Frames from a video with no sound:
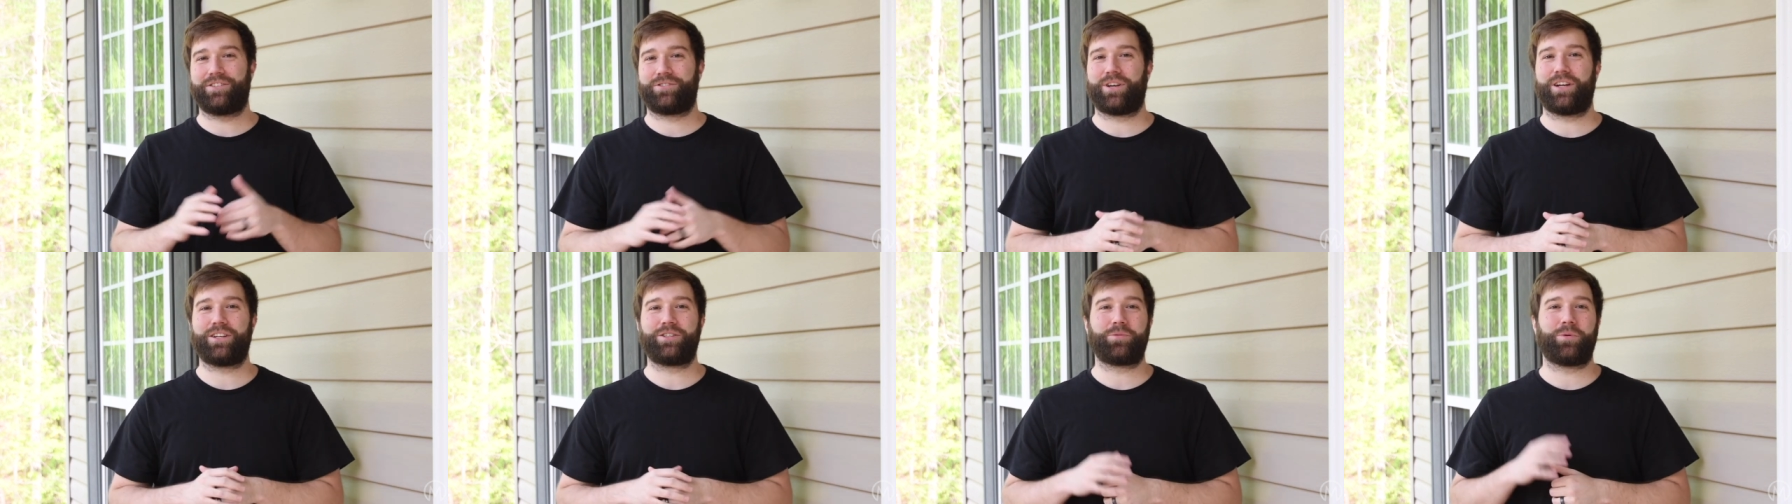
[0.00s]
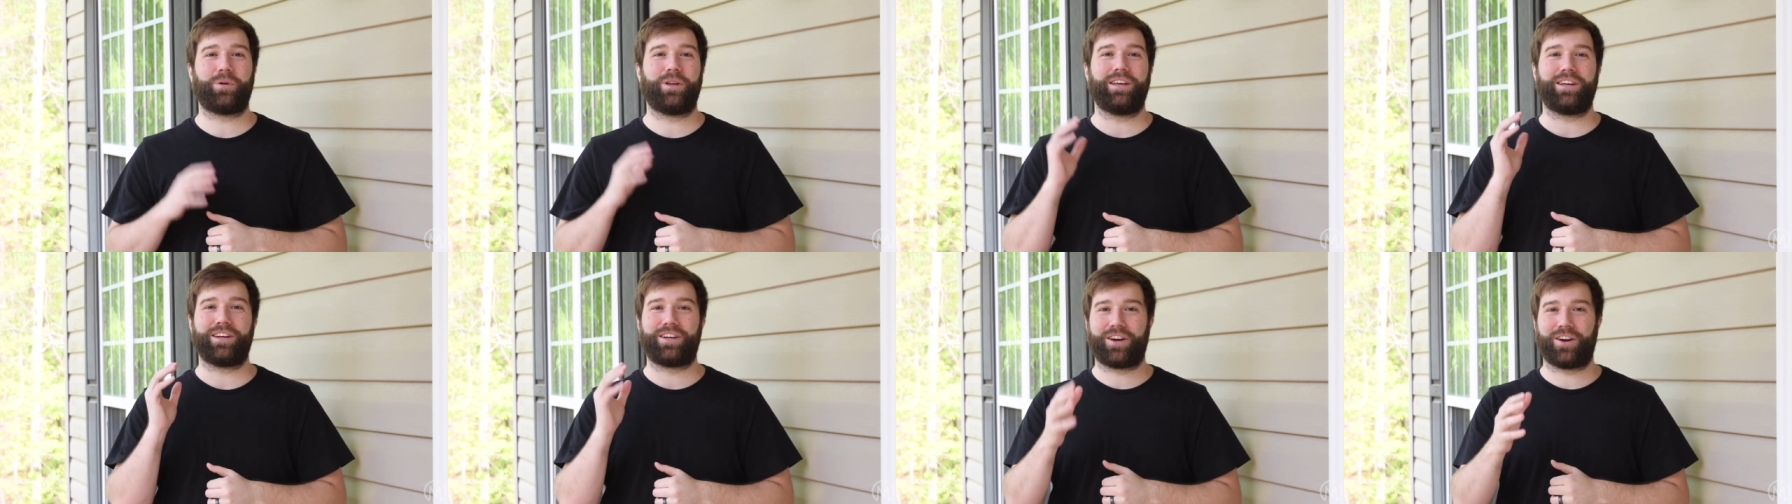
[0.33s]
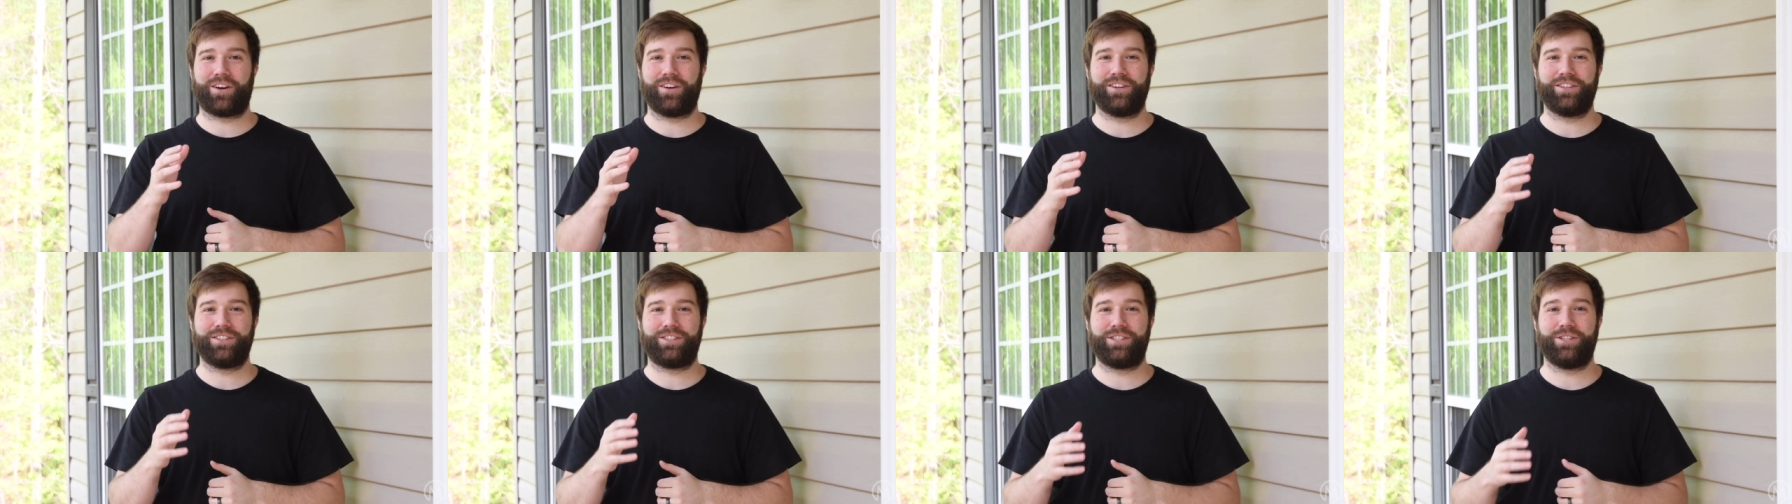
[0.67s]
So, I just want to
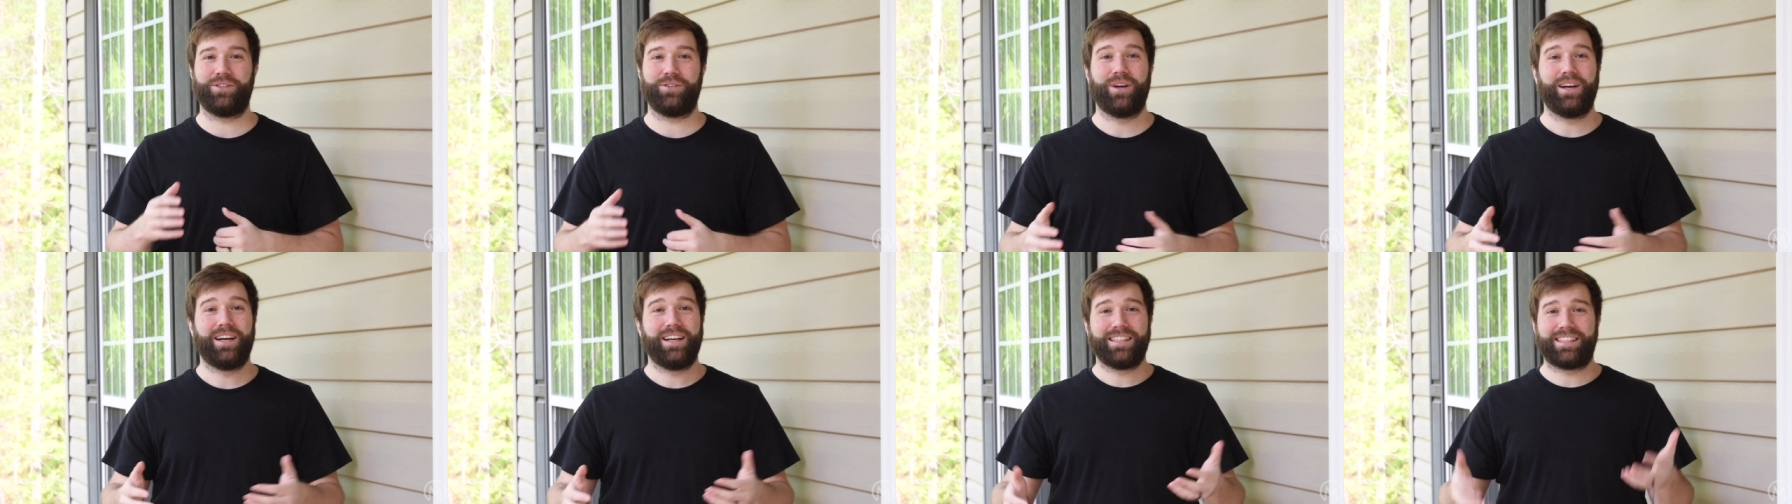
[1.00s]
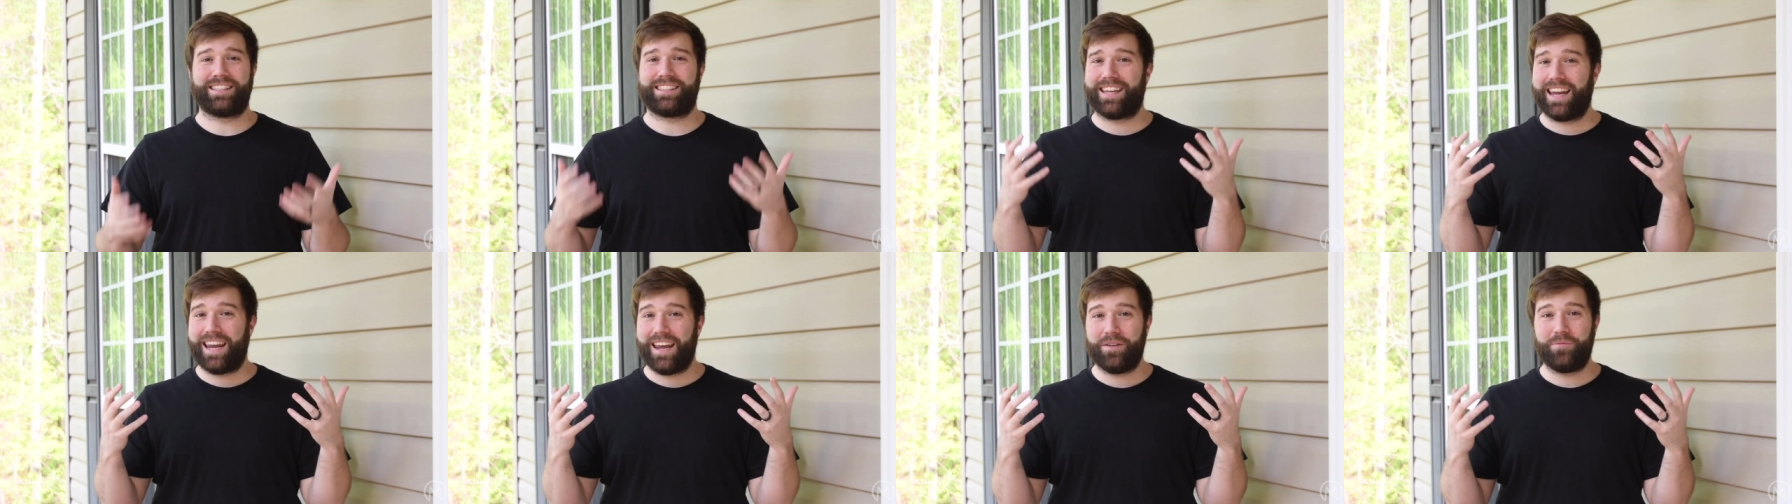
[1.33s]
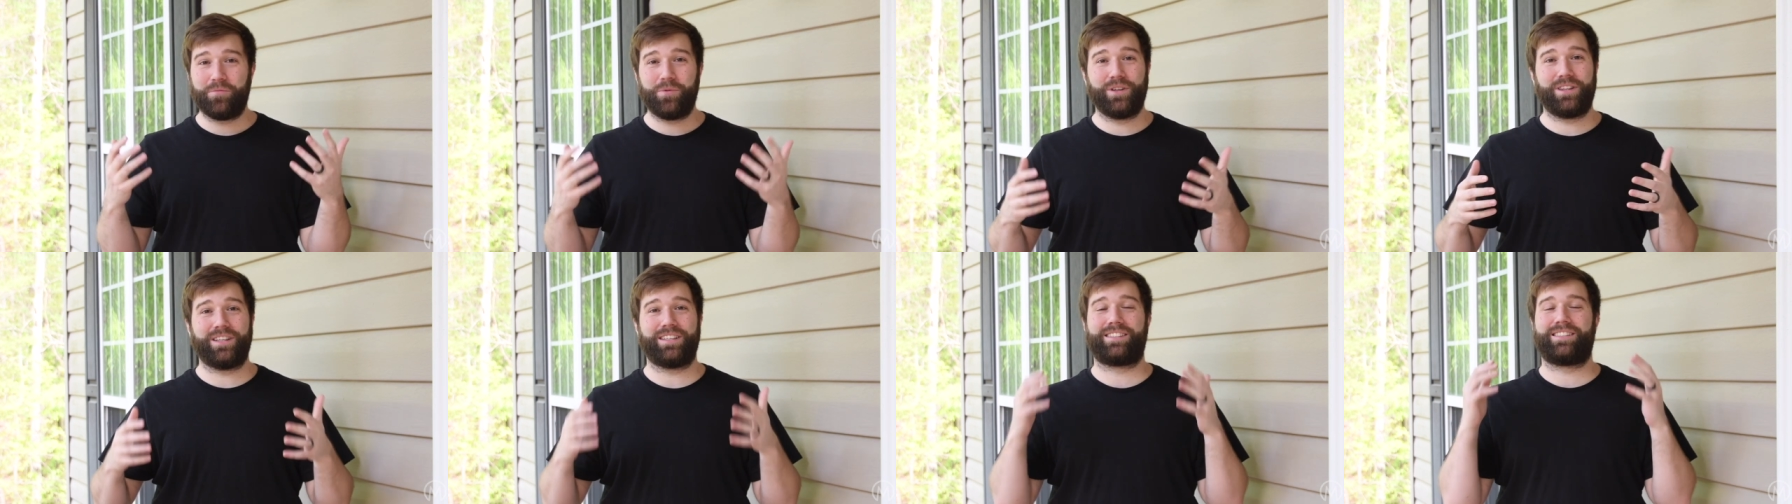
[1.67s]
encourage you
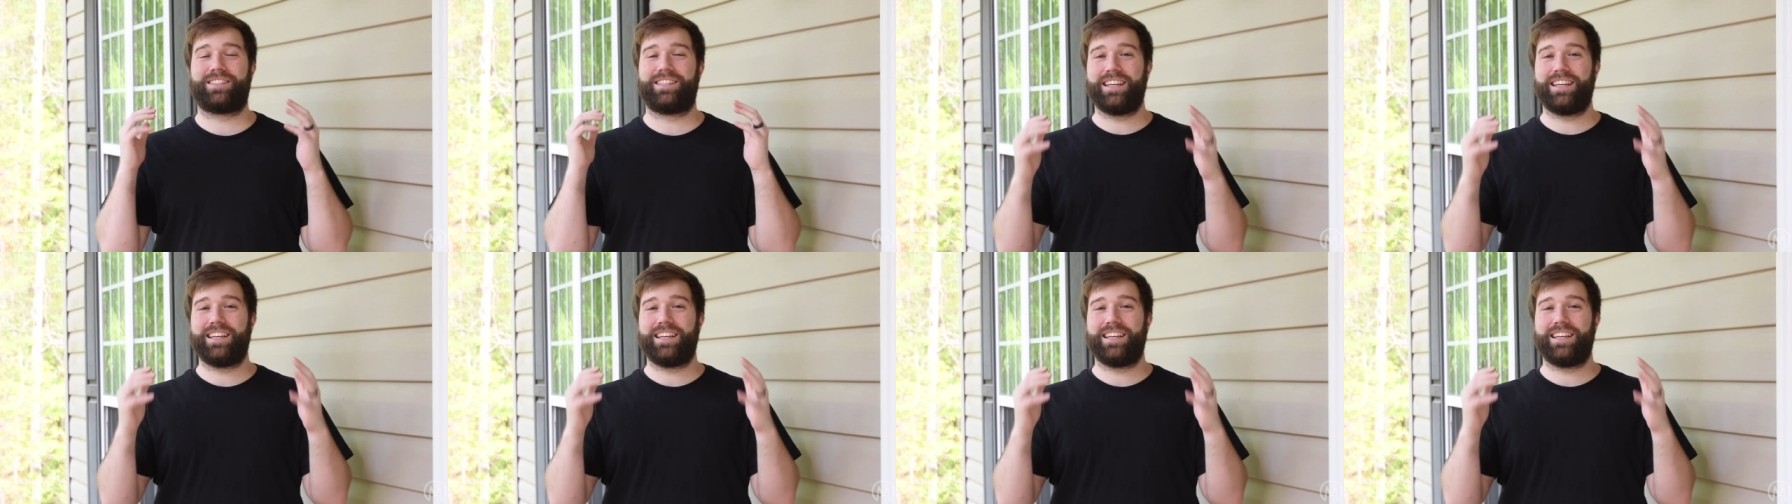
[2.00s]
stand with us,